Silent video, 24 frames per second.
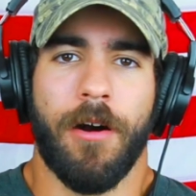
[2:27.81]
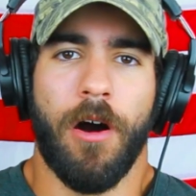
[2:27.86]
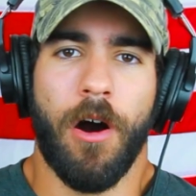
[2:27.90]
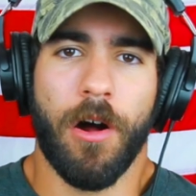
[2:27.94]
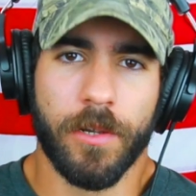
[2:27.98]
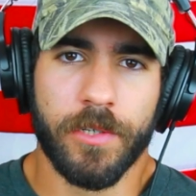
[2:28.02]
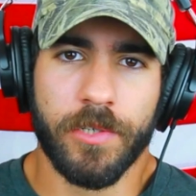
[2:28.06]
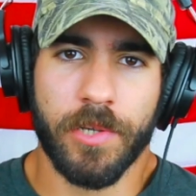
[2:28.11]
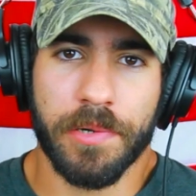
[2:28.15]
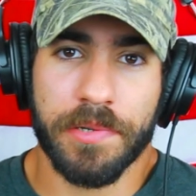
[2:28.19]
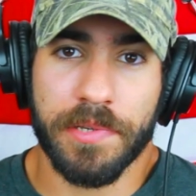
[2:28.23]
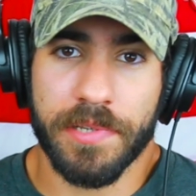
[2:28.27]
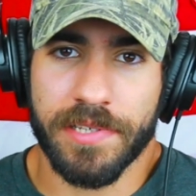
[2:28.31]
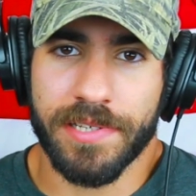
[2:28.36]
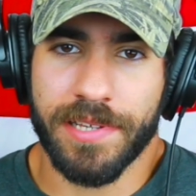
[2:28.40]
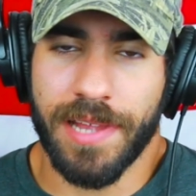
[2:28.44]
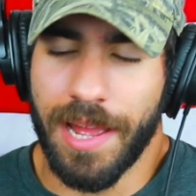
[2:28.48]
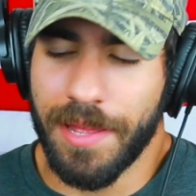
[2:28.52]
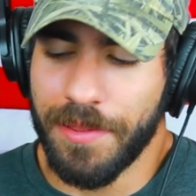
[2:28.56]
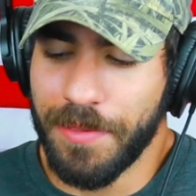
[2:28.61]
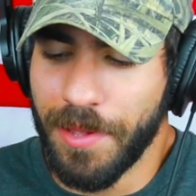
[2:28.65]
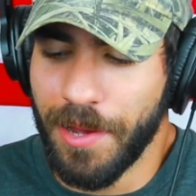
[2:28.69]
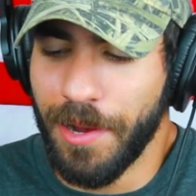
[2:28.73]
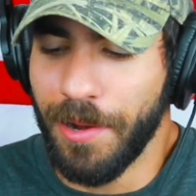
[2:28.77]
All jokes
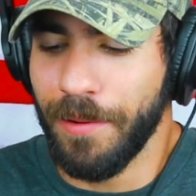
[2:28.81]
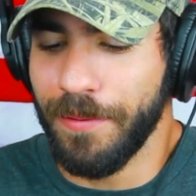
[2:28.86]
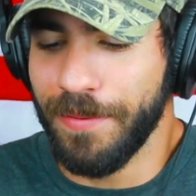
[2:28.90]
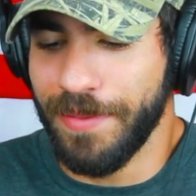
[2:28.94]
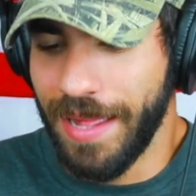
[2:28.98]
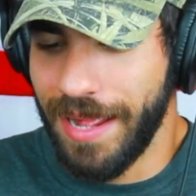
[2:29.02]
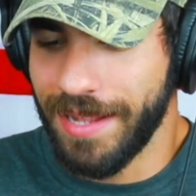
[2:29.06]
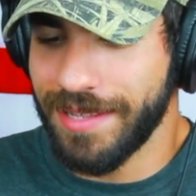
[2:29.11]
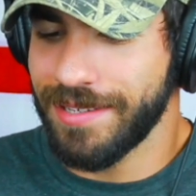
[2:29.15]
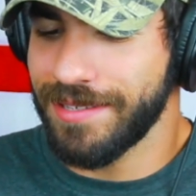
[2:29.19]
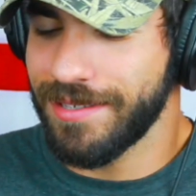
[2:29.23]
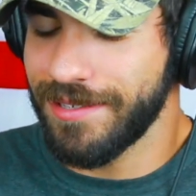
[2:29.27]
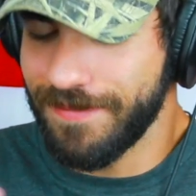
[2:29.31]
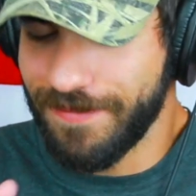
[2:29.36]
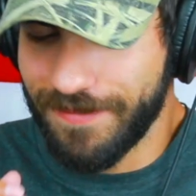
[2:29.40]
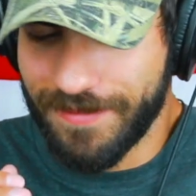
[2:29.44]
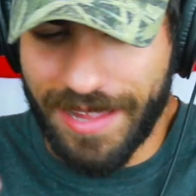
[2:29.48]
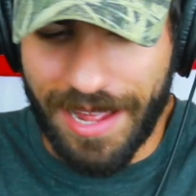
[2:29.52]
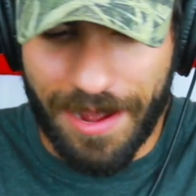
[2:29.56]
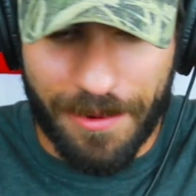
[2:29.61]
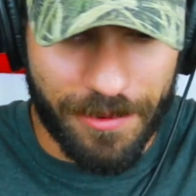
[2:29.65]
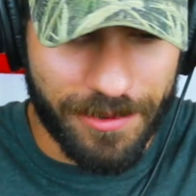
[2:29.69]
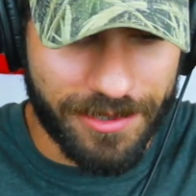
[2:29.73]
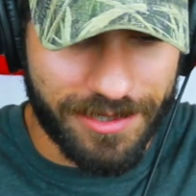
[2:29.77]
aside, though, that's
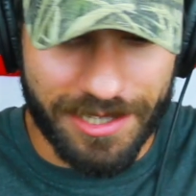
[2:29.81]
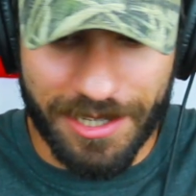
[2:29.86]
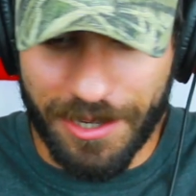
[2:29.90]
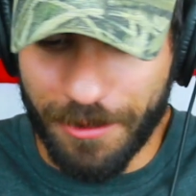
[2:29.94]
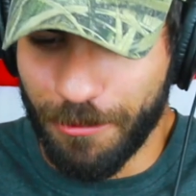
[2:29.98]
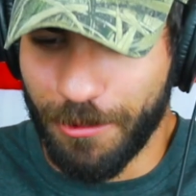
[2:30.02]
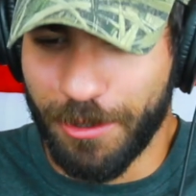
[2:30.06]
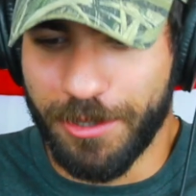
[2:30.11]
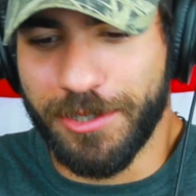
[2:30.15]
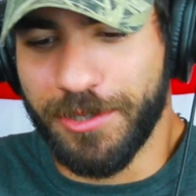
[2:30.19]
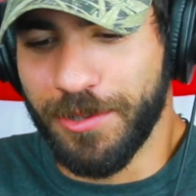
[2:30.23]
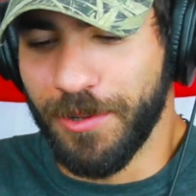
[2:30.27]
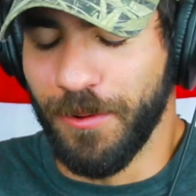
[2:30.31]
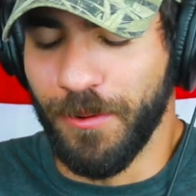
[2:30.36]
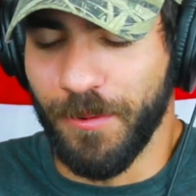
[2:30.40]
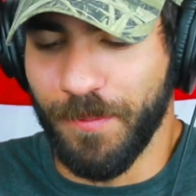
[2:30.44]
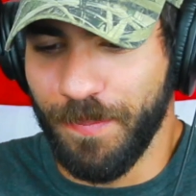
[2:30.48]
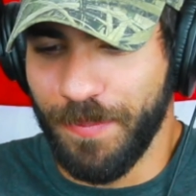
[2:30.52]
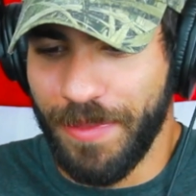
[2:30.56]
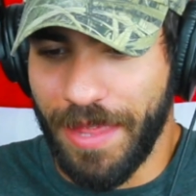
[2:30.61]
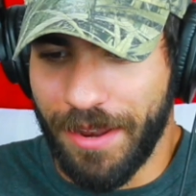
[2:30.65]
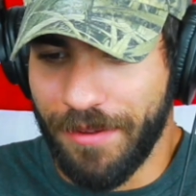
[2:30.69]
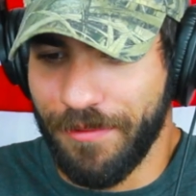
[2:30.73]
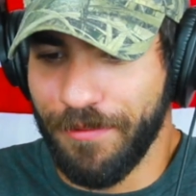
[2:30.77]
that was the
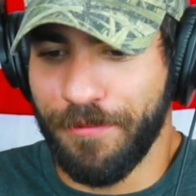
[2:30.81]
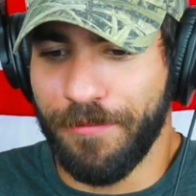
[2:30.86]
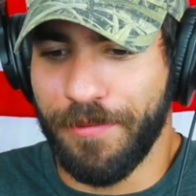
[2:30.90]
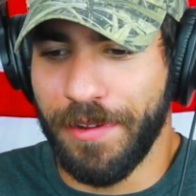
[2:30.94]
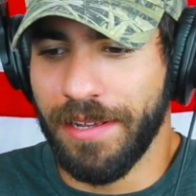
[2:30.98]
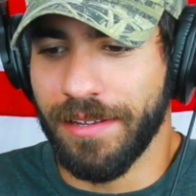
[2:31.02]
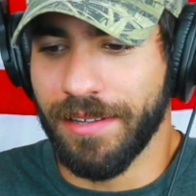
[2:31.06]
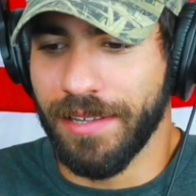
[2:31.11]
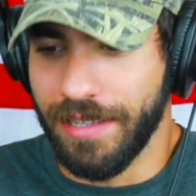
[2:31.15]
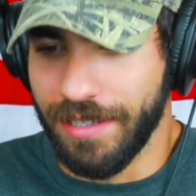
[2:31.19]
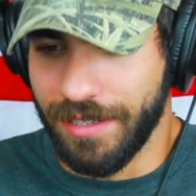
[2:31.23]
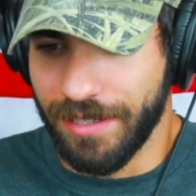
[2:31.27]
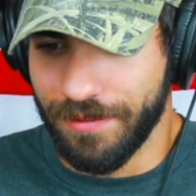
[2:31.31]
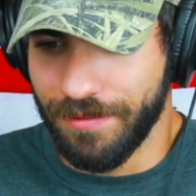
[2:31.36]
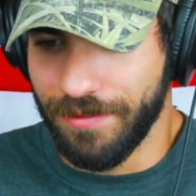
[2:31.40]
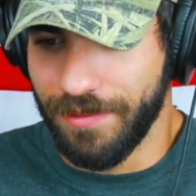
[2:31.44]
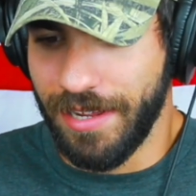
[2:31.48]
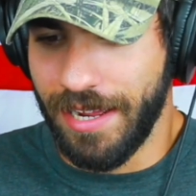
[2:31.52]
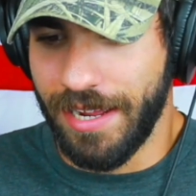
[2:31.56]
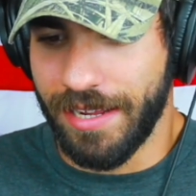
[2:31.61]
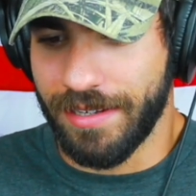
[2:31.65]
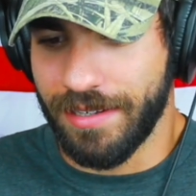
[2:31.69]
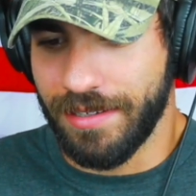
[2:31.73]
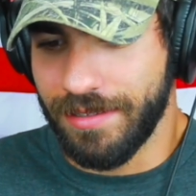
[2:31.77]
original that feeling of
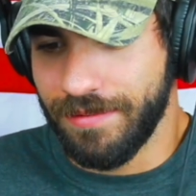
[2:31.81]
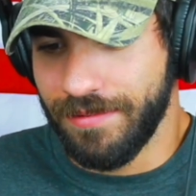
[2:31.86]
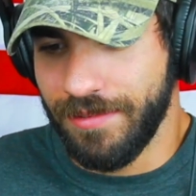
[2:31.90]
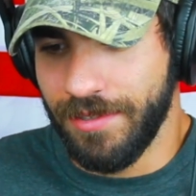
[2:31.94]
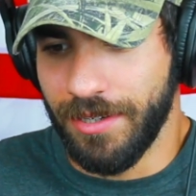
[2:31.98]
like,